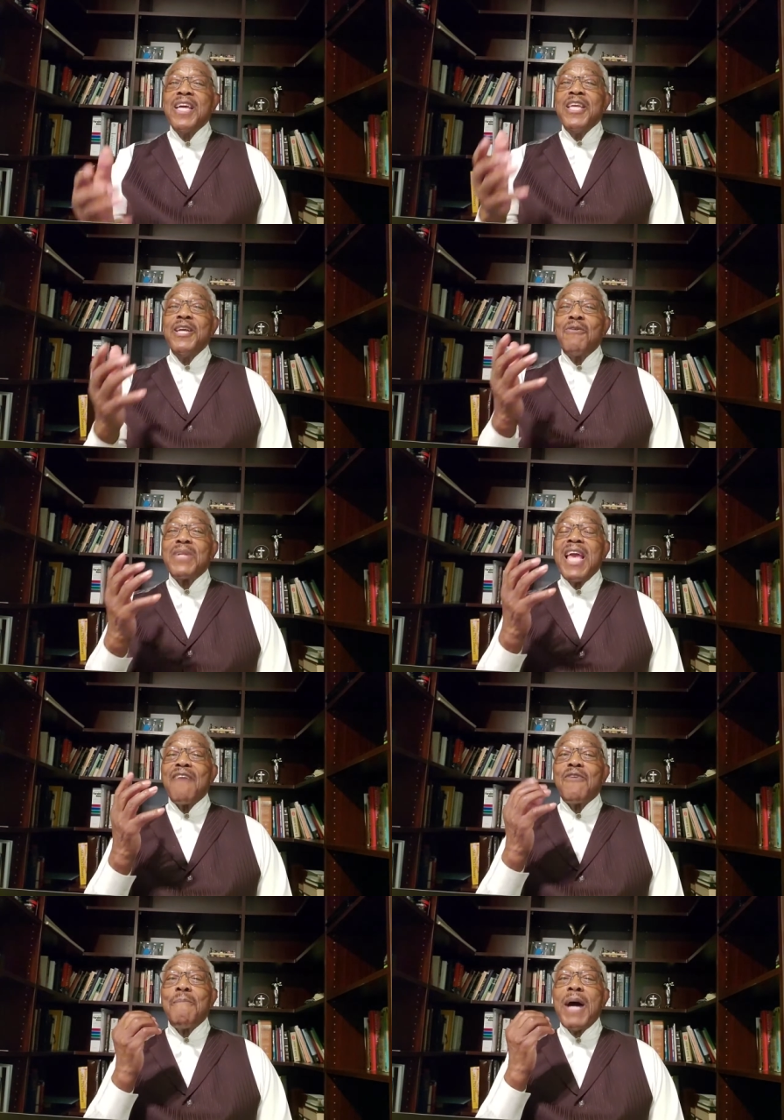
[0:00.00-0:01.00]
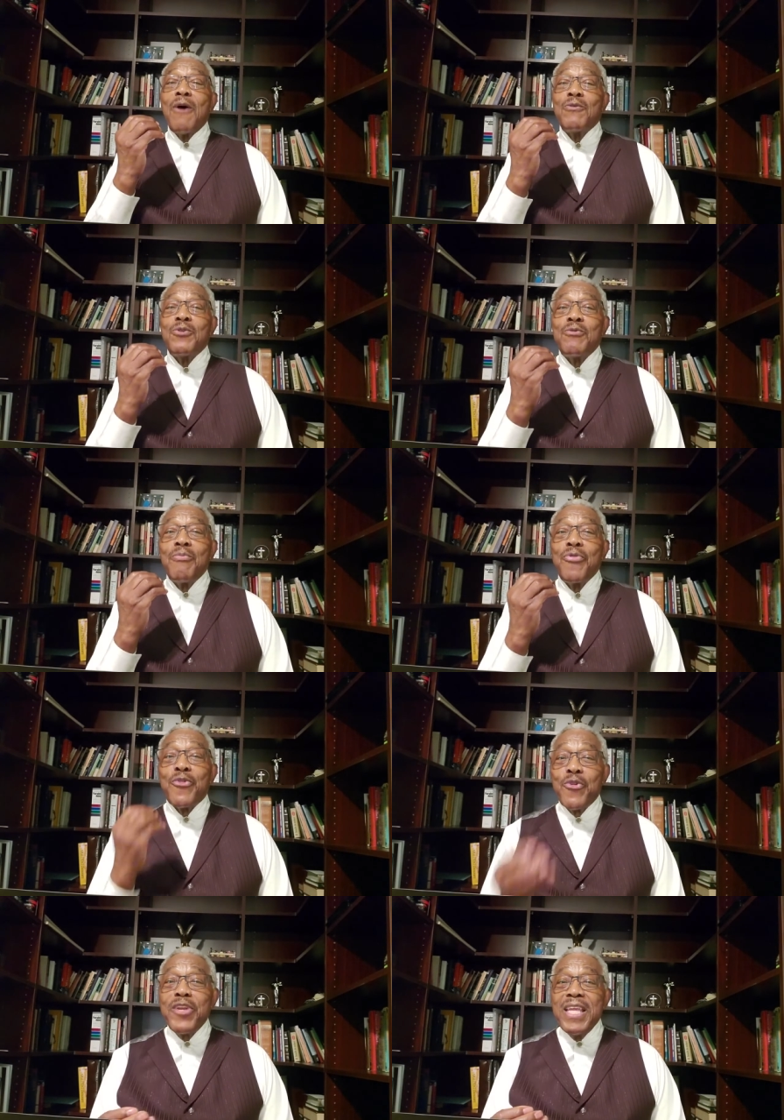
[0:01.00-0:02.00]
He only have about
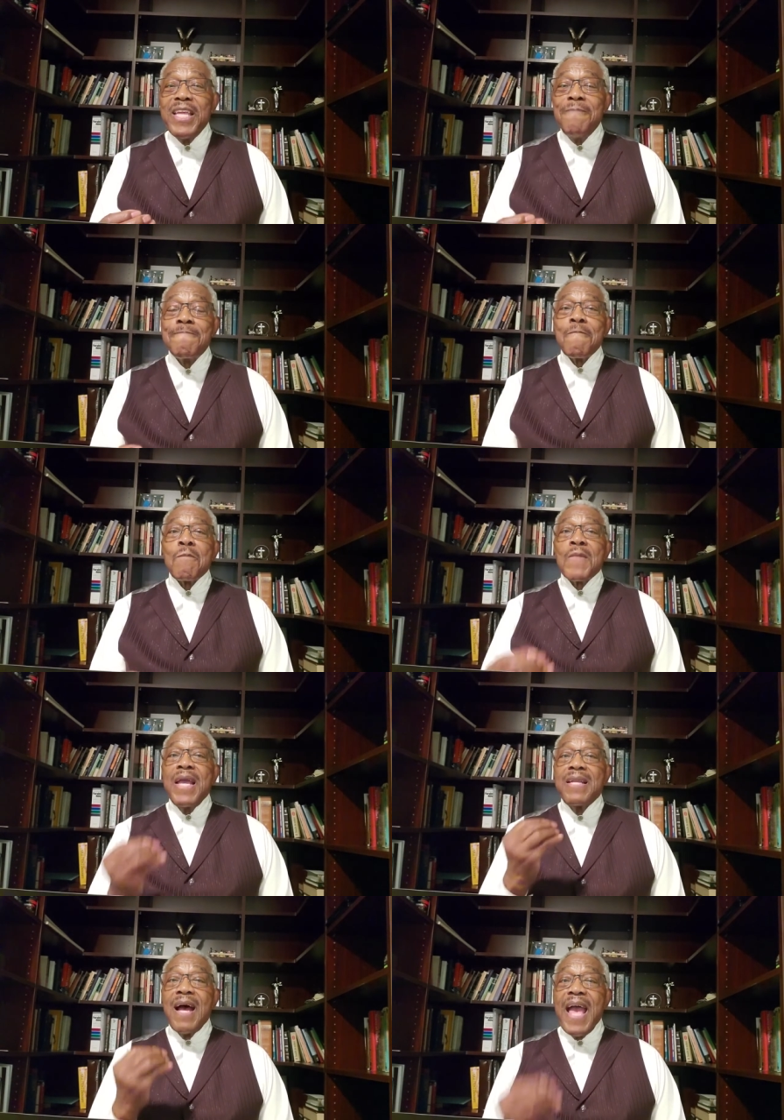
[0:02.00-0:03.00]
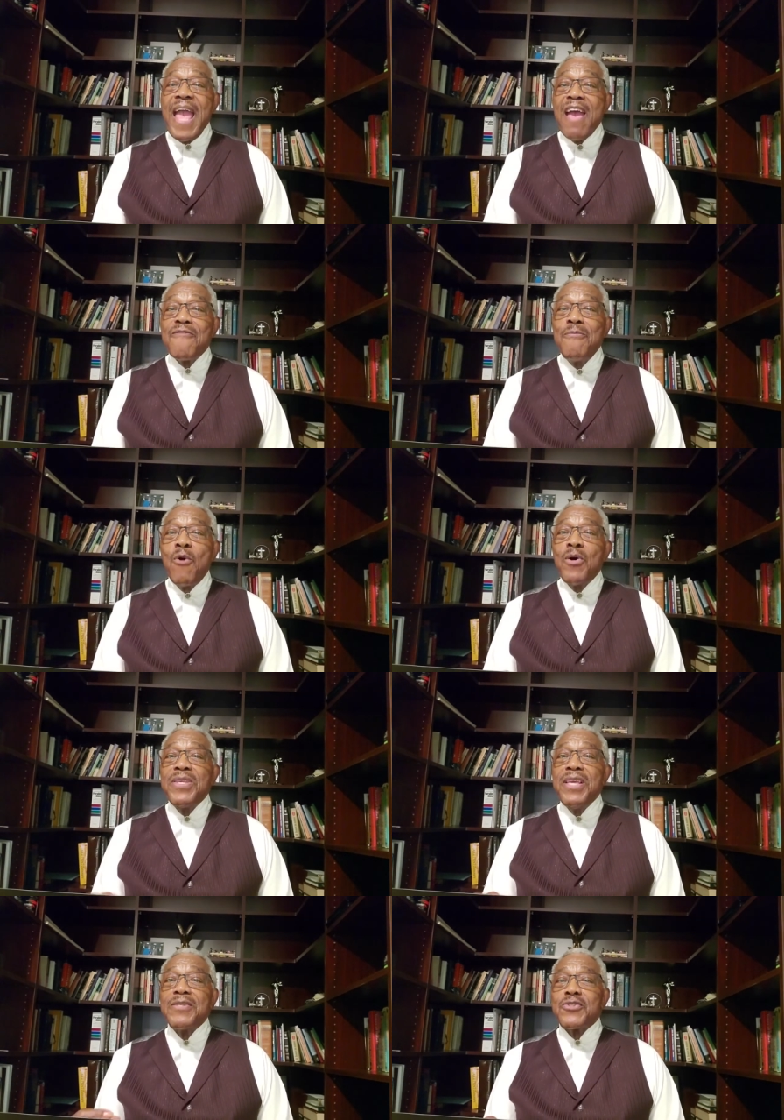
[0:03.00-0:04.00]
three and a half more
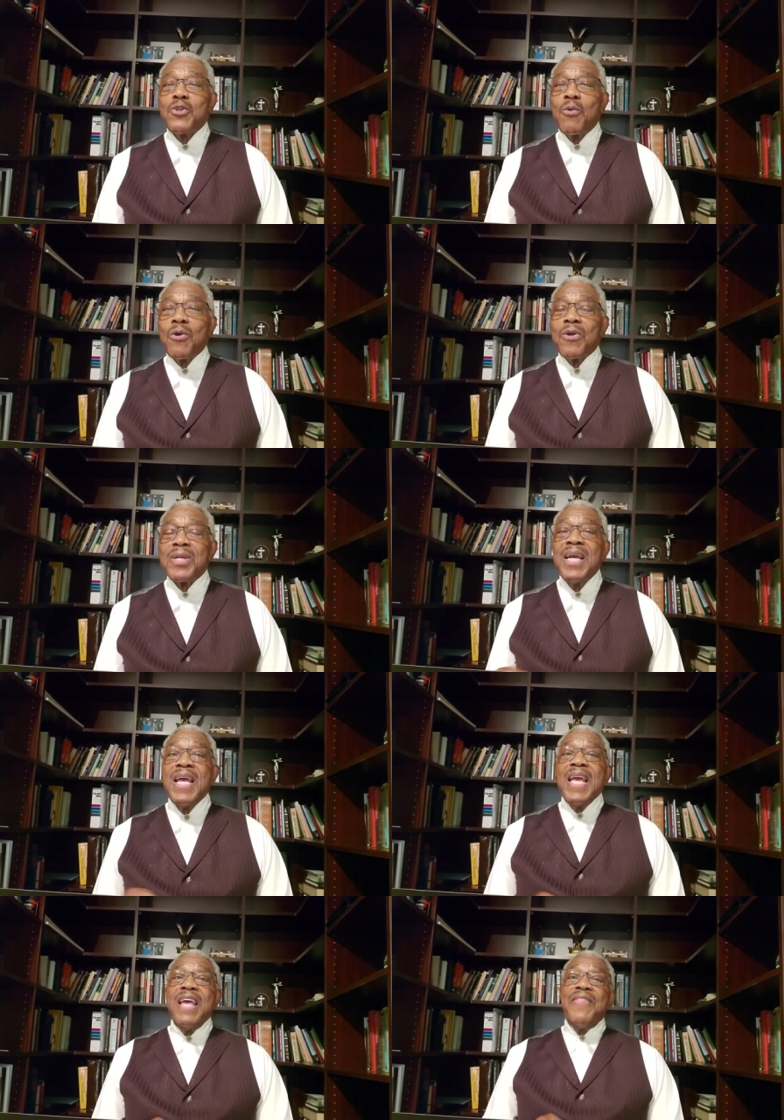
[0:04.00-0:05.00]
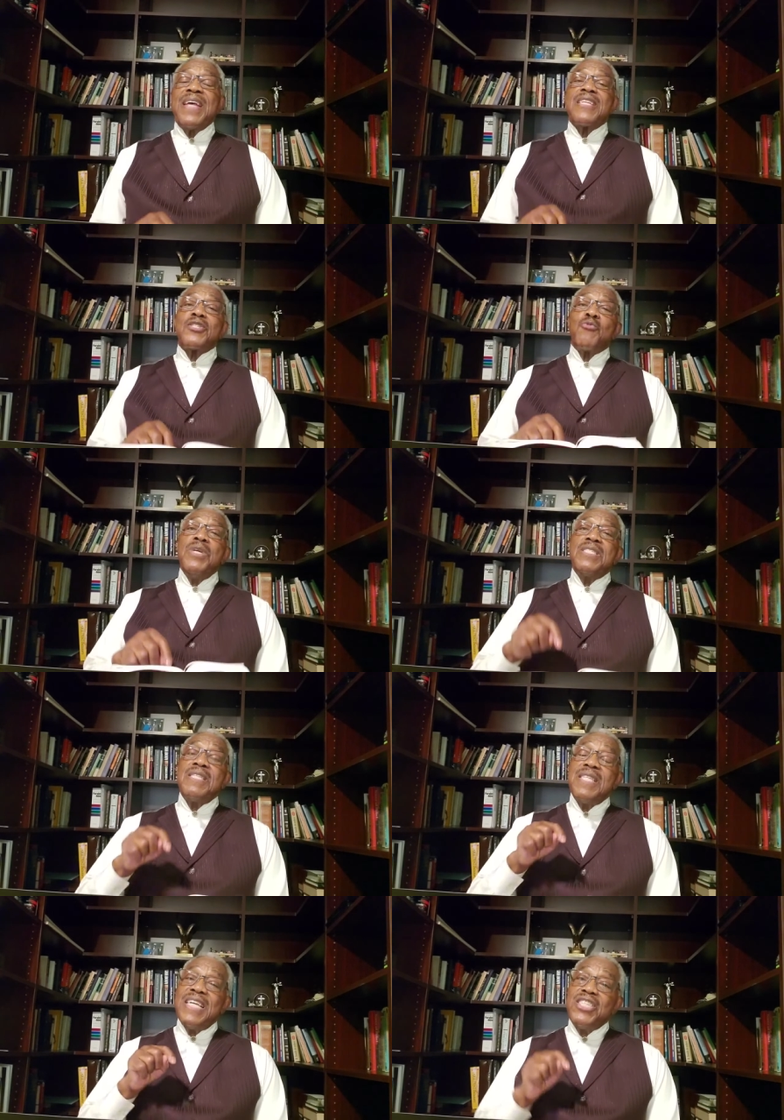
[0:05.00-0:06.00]
years to work. And that is the
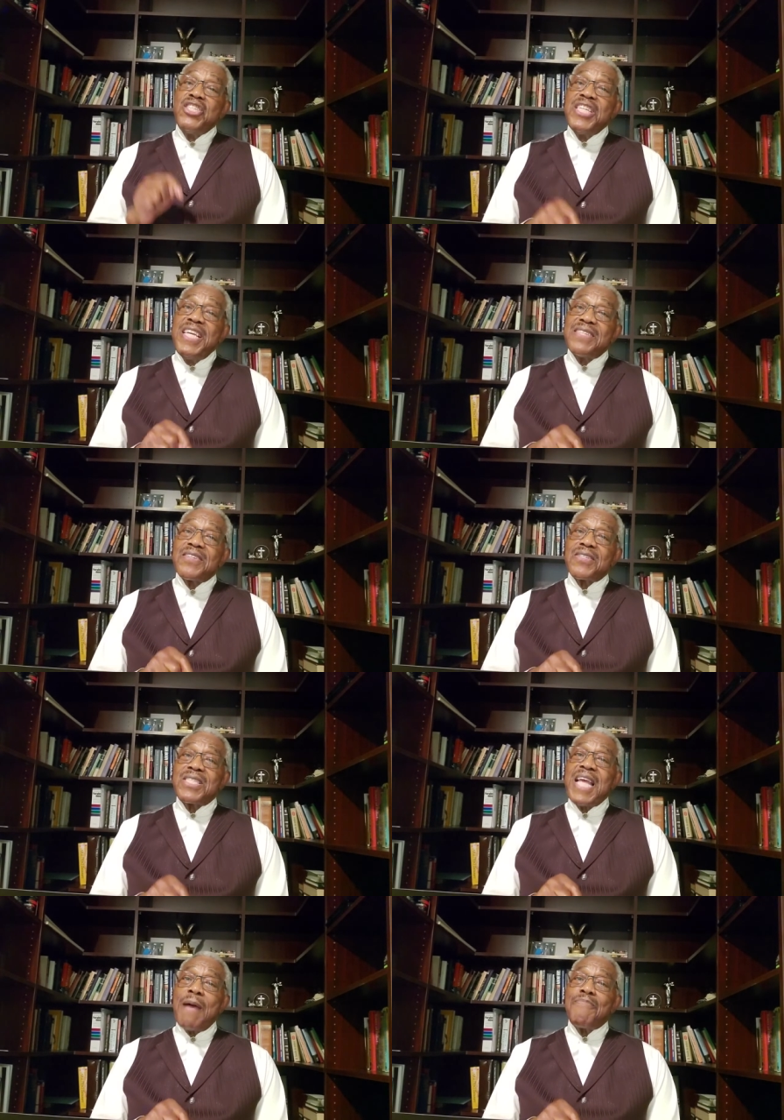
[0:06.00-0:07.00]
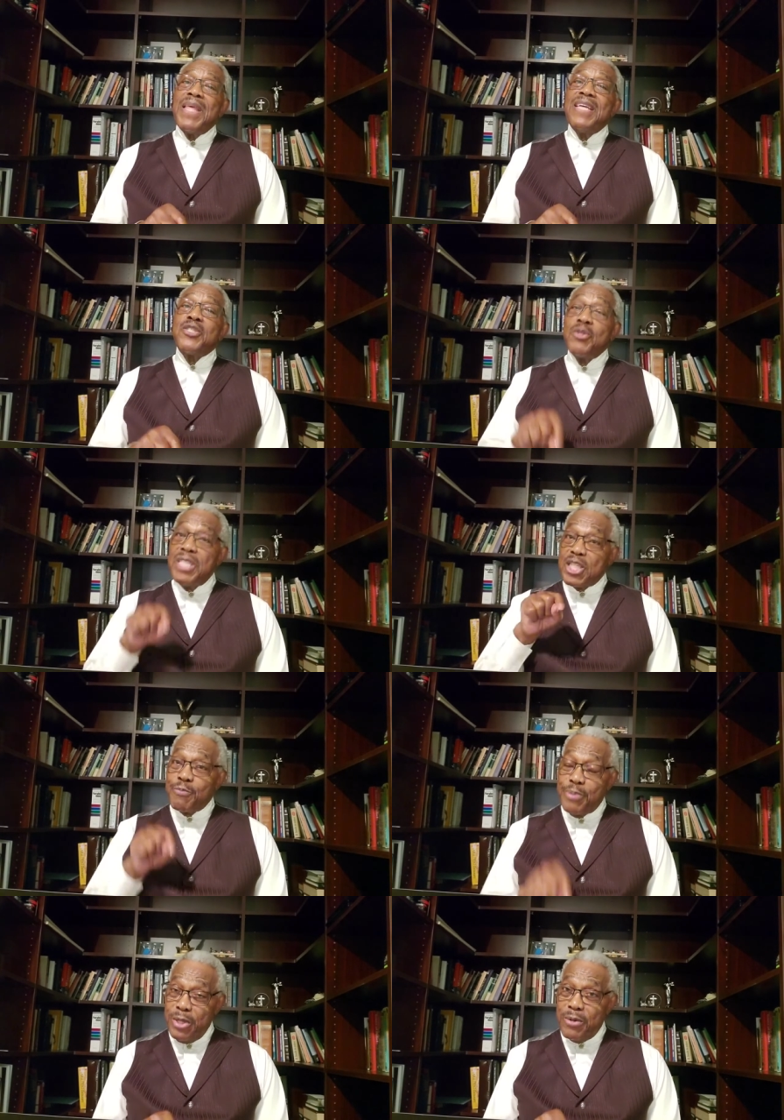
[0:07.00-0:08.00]
reason that Jesus tapped into this
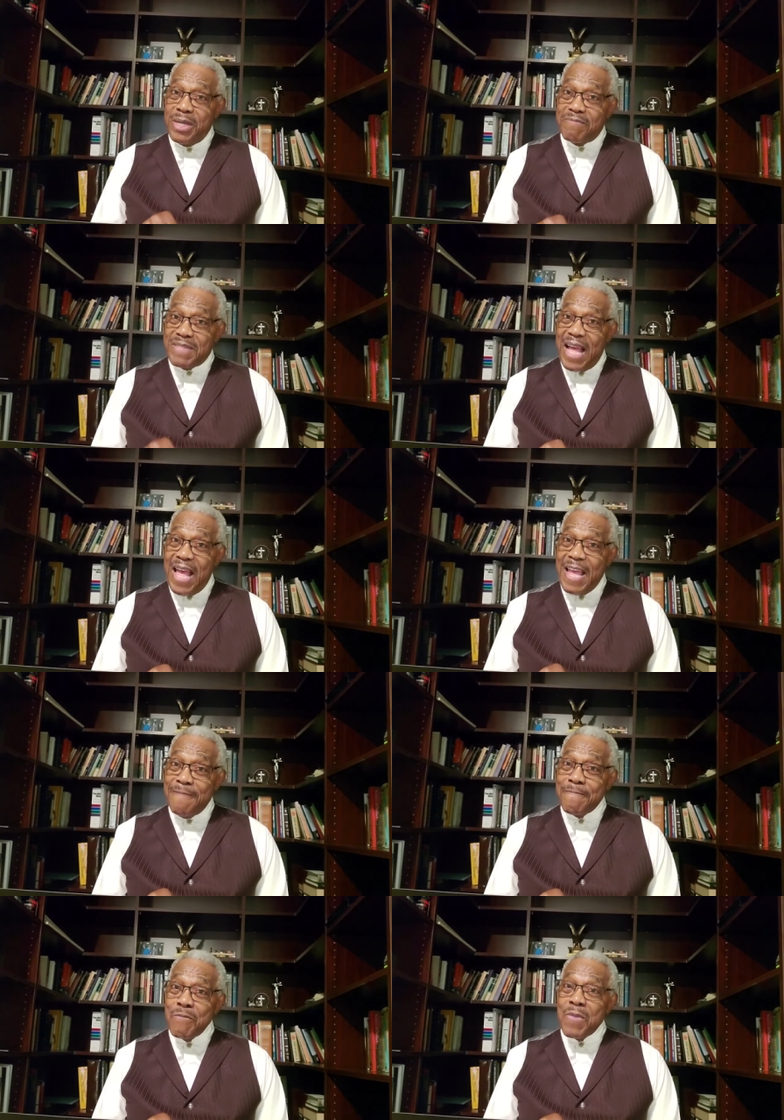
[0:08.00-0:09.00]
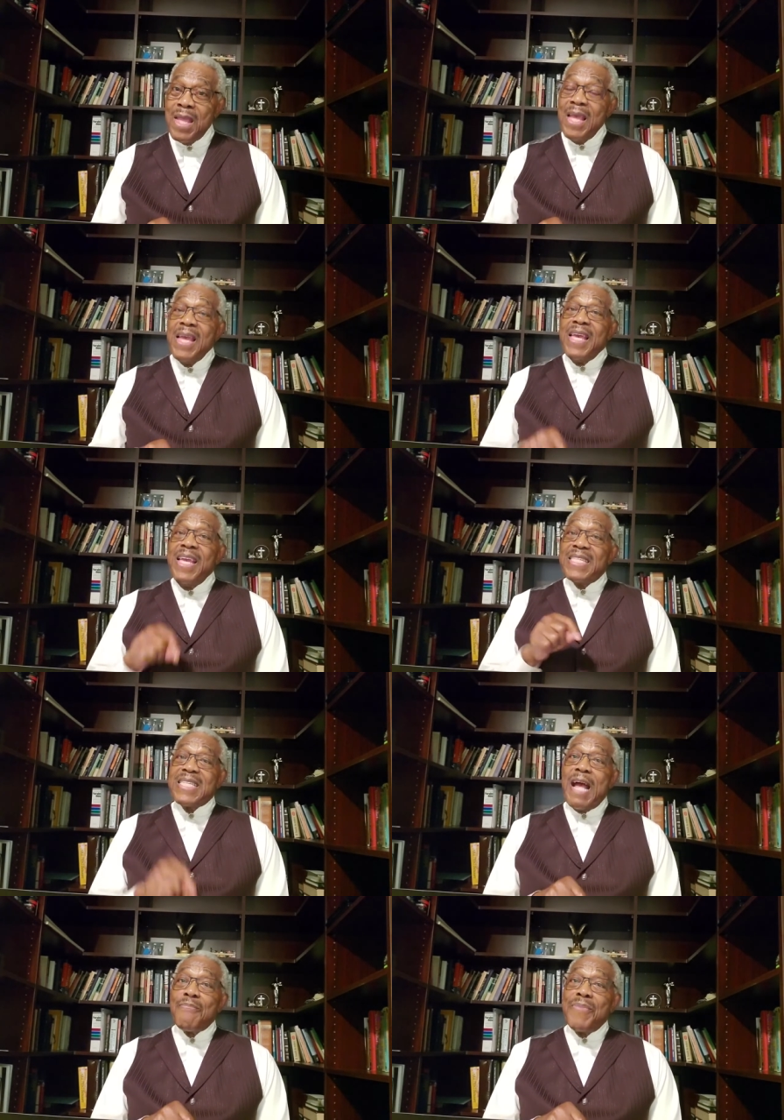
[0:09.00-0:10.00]
period of time. He
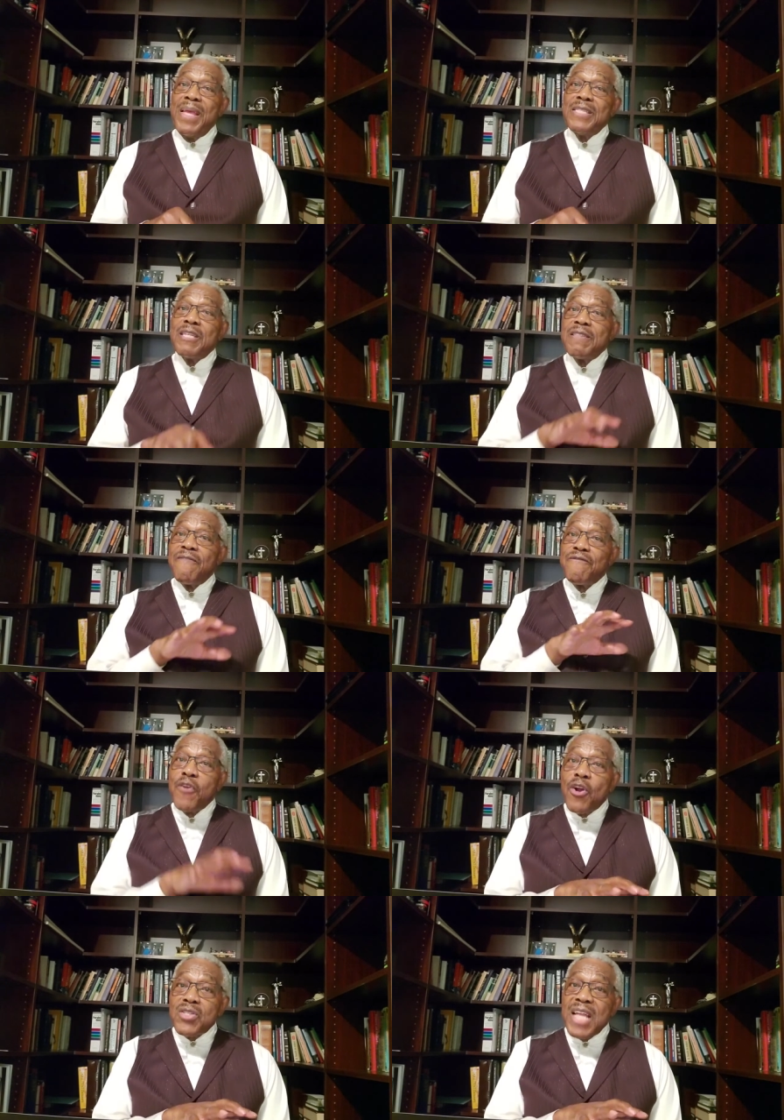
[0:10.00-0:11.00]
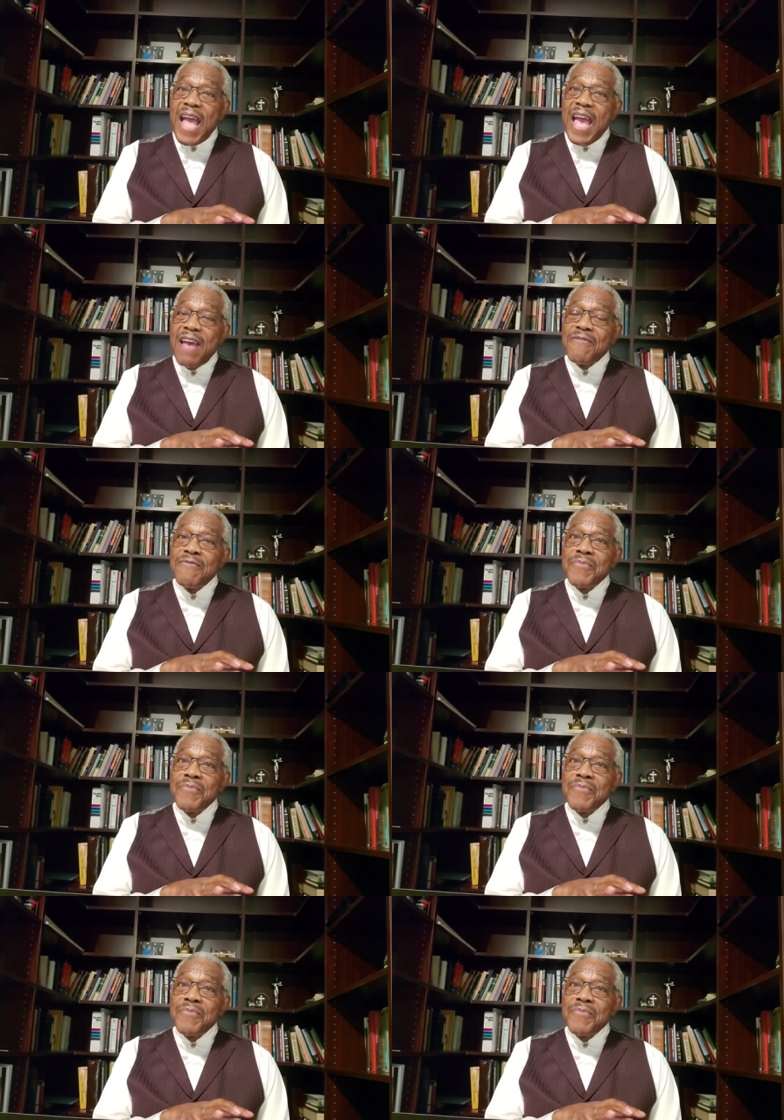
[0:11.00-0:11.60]
tapped into the first half